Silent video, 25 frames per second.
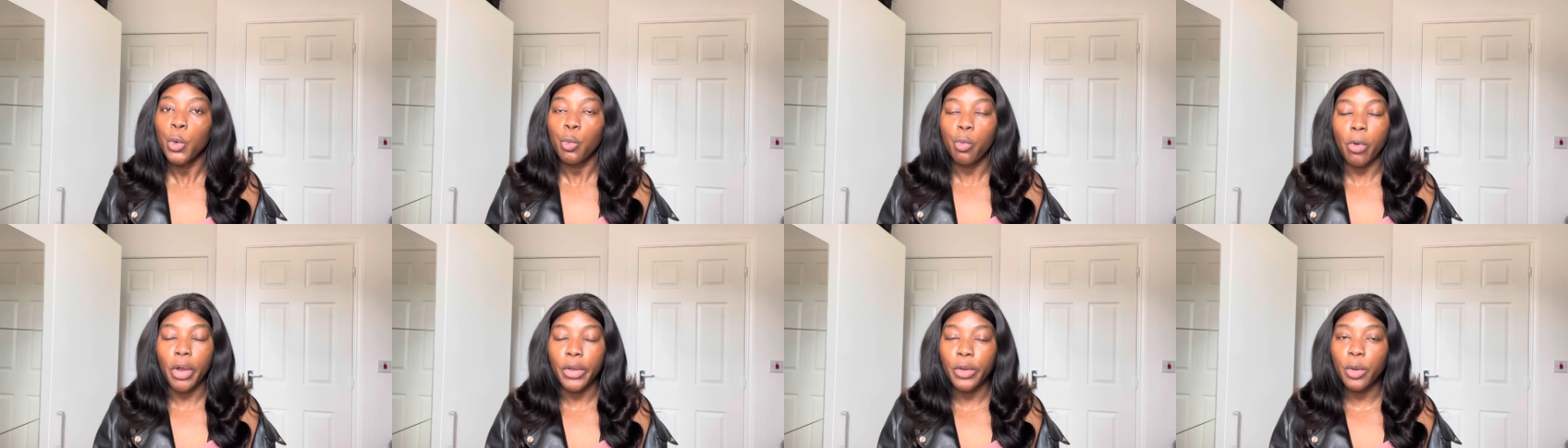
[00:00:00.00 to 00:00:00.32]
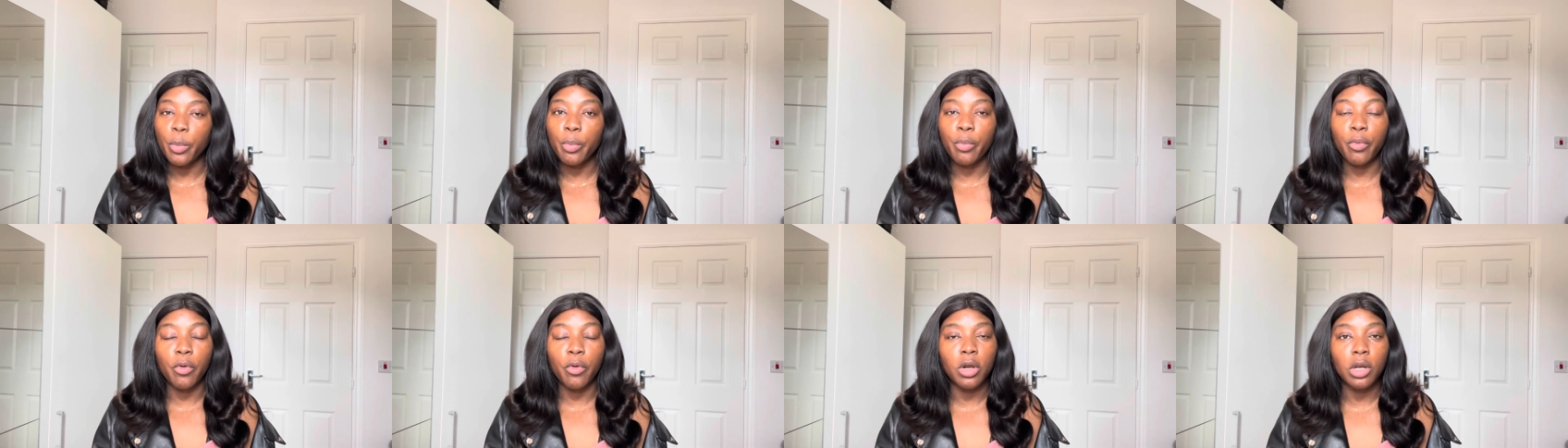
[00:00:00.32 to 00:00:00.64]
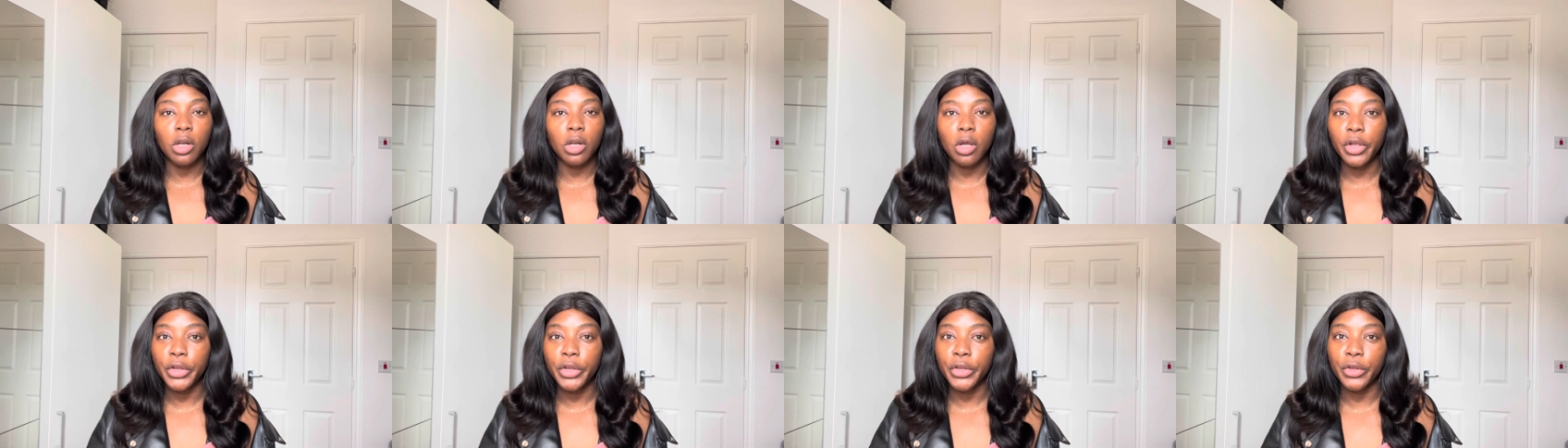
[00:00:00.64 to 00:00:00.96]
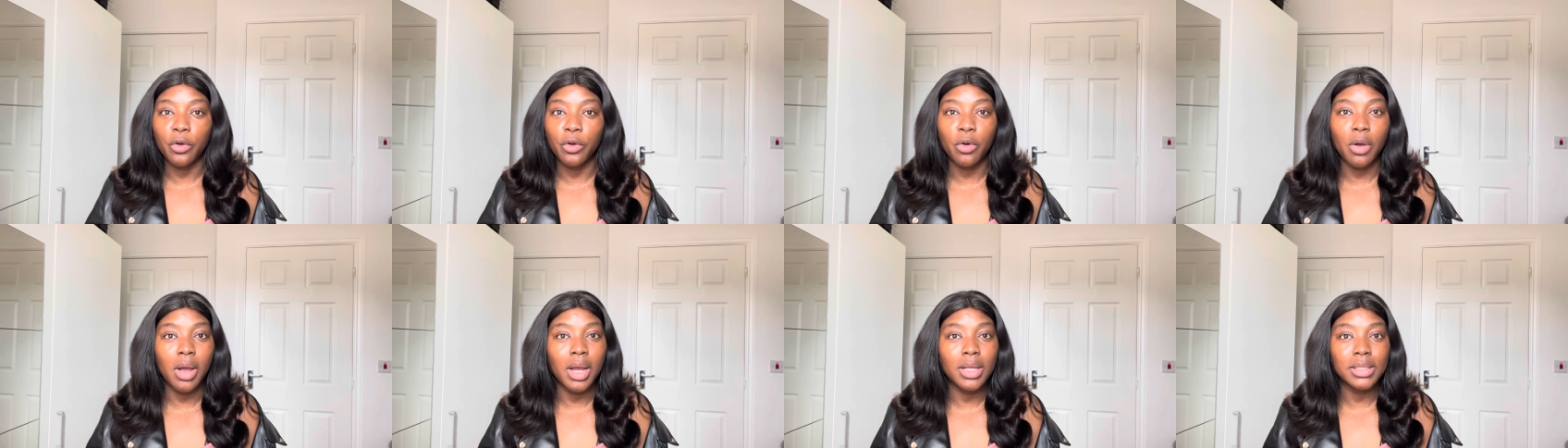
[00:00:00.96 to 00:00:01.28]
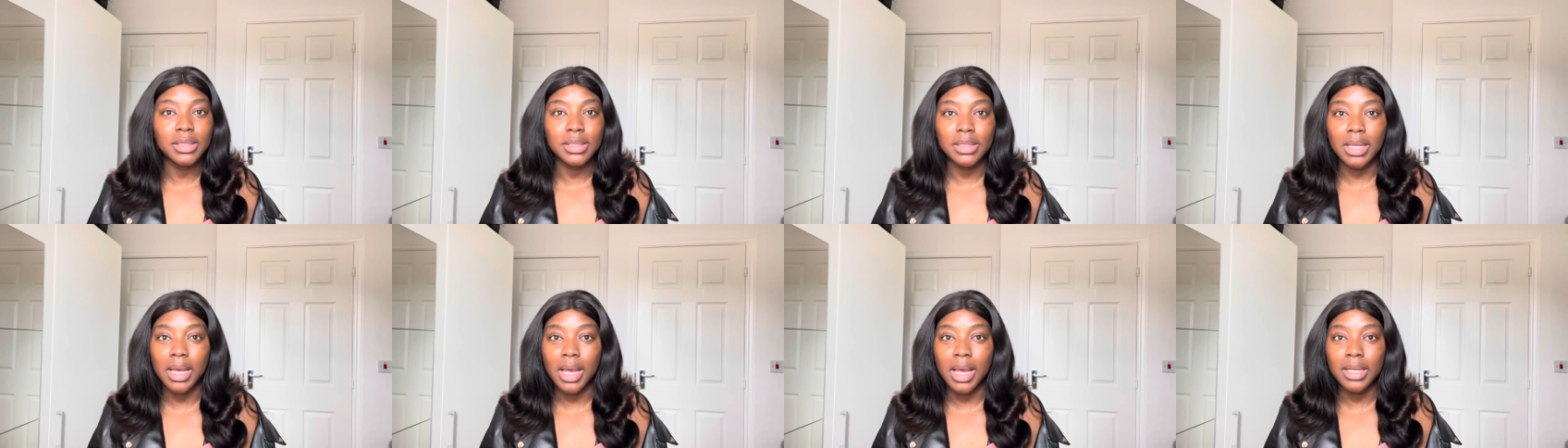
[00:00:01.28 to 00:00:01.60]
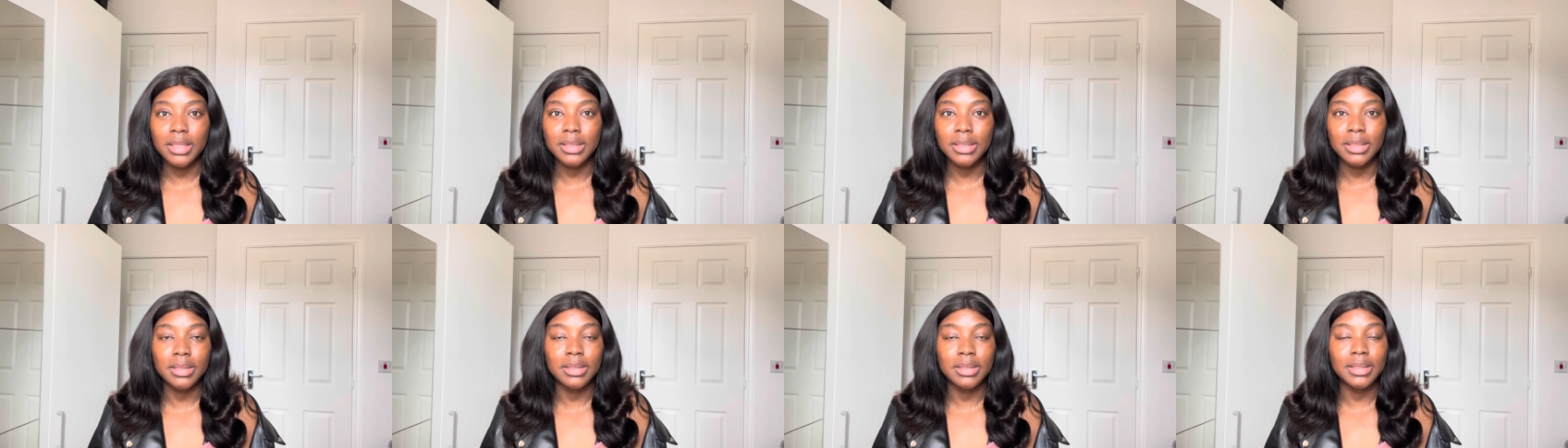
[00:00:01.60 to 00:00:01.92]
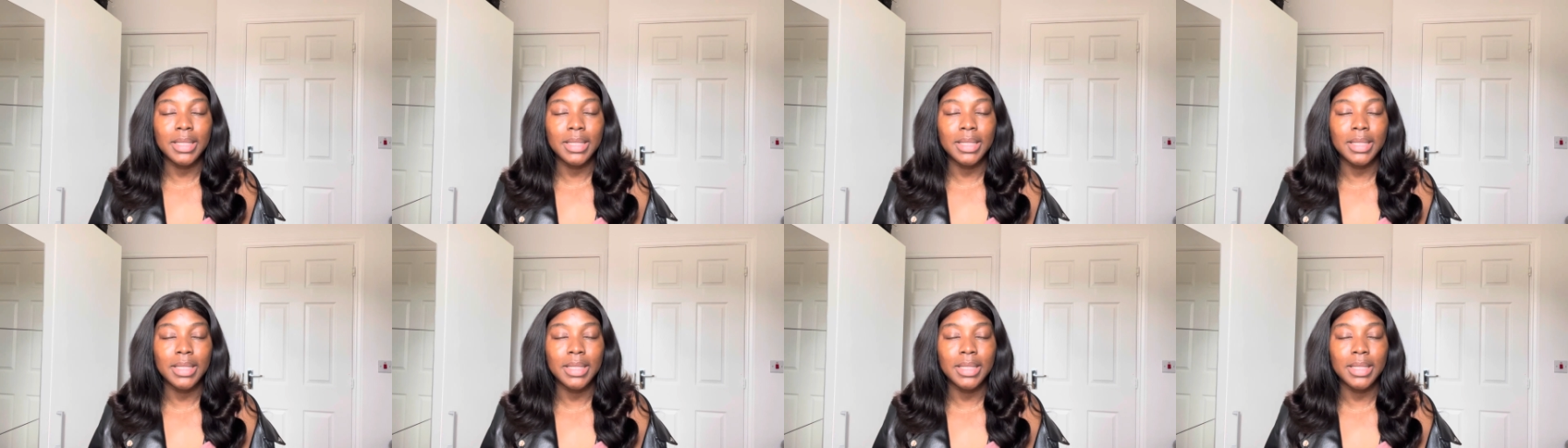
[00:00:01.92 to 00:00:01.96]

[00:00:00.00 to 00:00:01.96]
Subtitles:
When you prolong your answers,